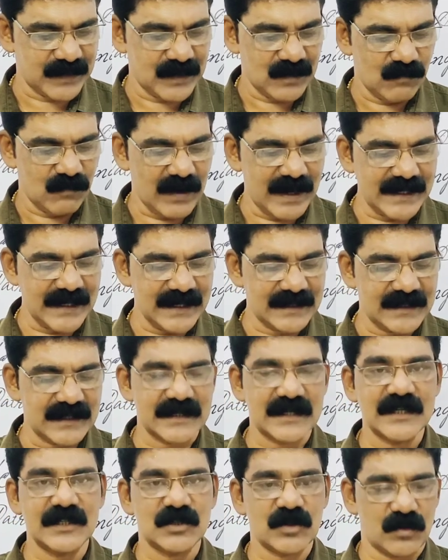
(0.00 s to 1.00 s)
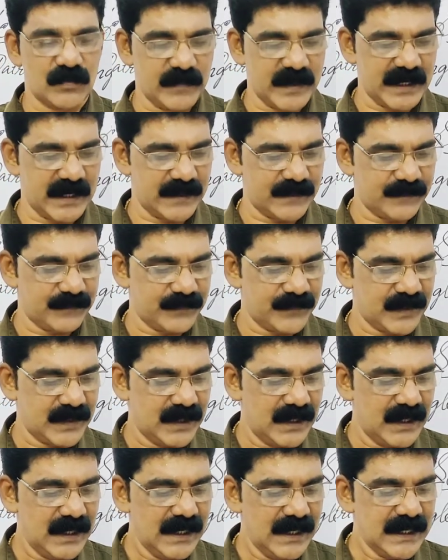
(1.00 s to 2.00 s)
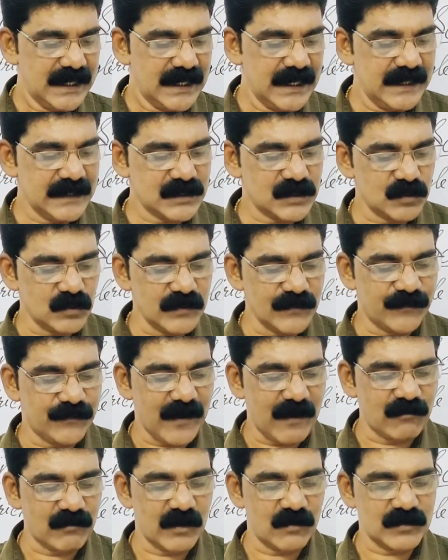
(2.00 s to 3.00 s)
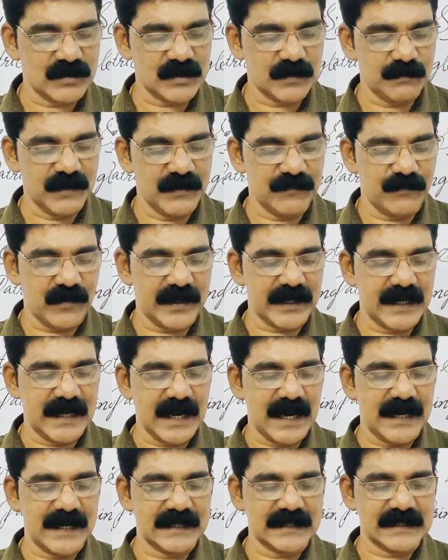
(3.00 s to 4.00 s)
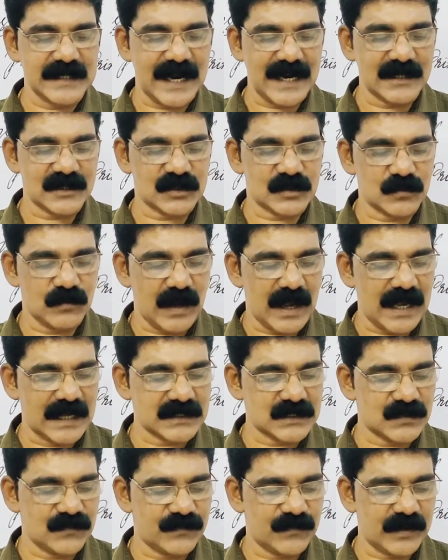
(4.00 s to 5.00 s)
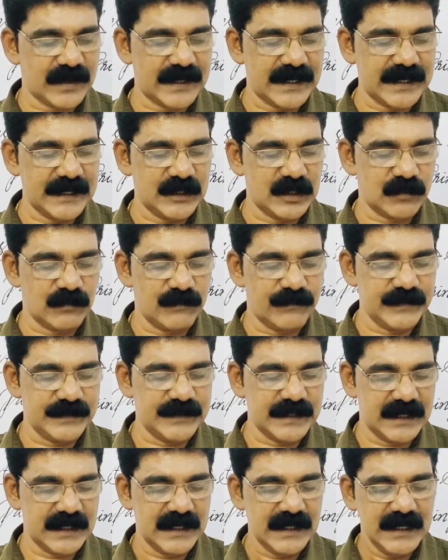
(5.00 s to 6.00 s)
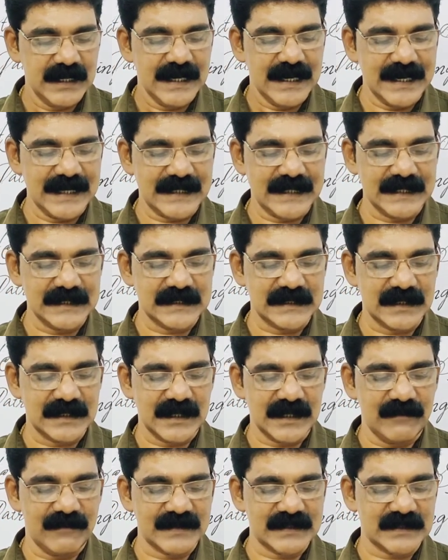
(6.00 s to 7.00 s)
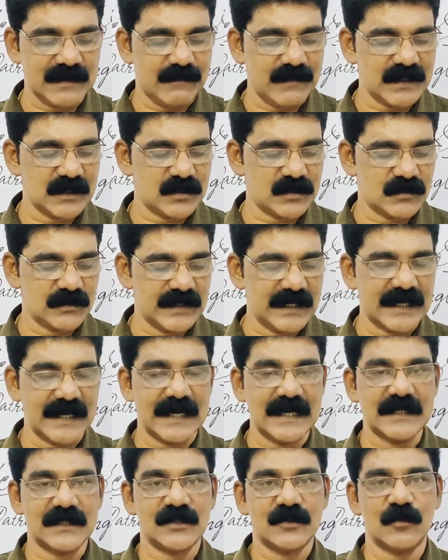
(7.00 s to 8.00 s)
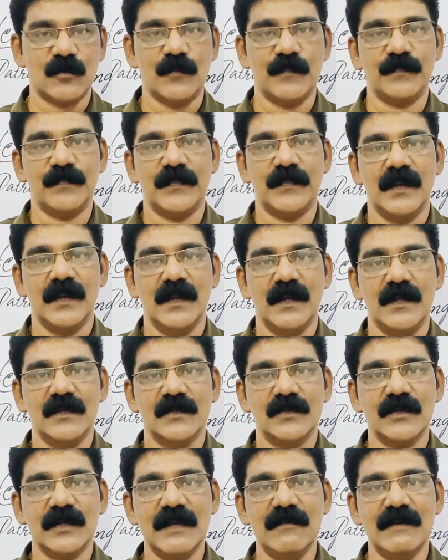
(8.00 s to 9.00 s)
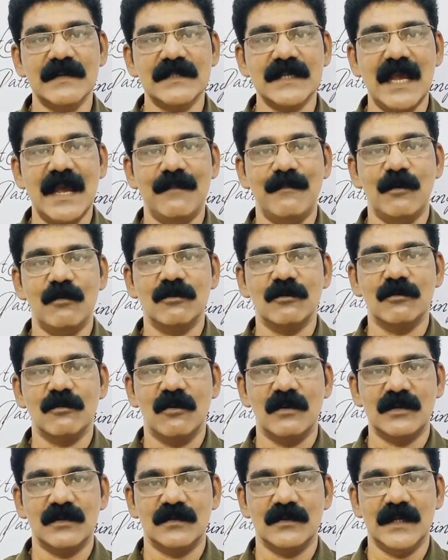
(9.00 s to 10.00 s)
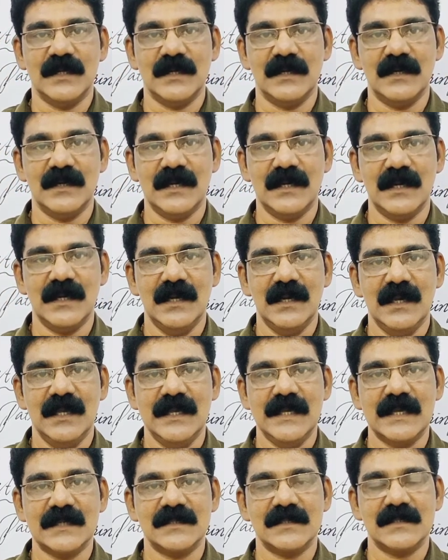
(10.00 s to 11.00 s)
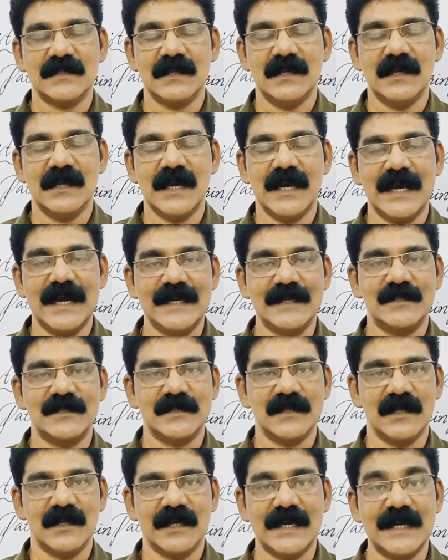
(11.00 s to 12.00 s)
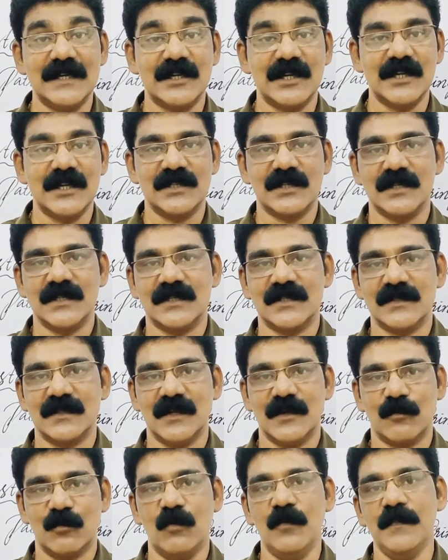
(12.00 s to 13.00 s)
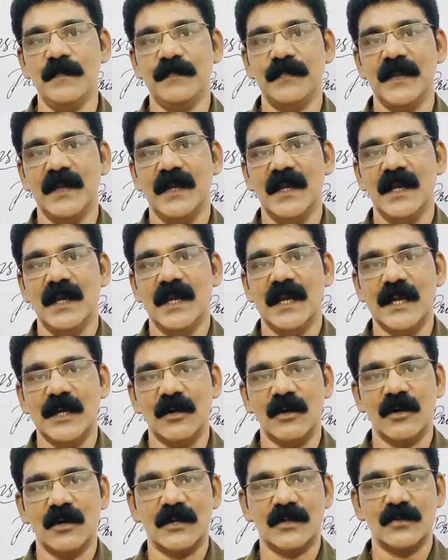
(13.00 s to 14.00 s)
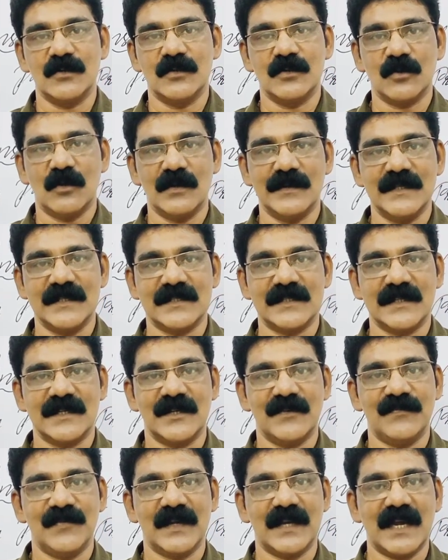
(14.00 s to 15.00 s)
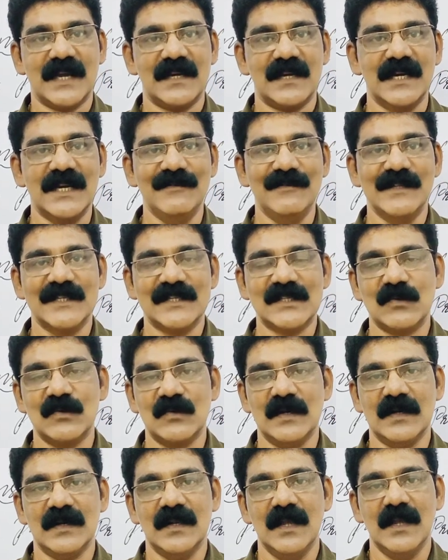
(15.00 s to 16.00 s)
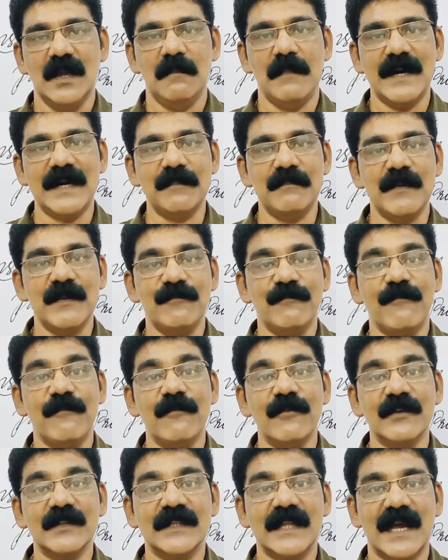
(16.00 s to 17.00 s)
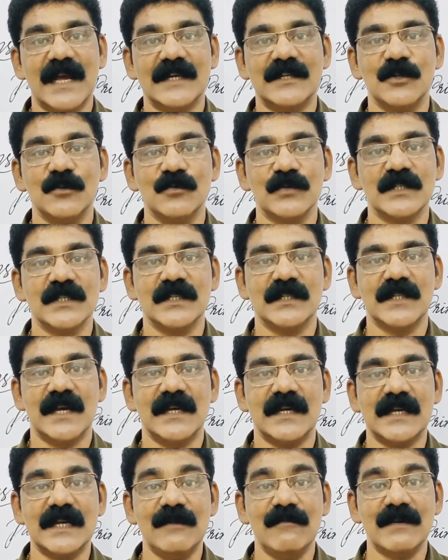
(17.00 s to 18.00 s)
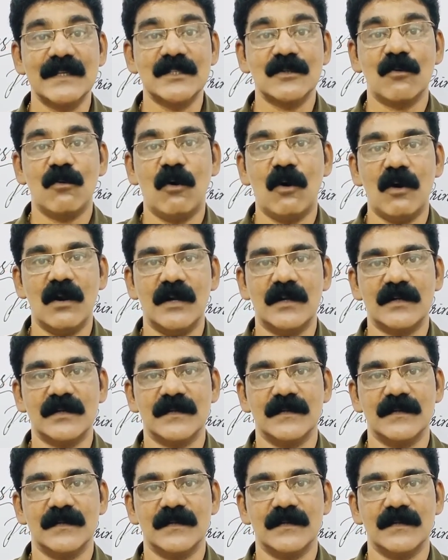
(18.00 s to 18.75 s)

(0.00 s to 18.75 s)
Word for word: What did the teacher mean? He soon found out before he had a chance to ask for an interview with the head teacher. He was summoned to the head's room. So he was about to go to the yes head's head teacher's room in order to show the certificate and leave the school. But before that, you see that he was called.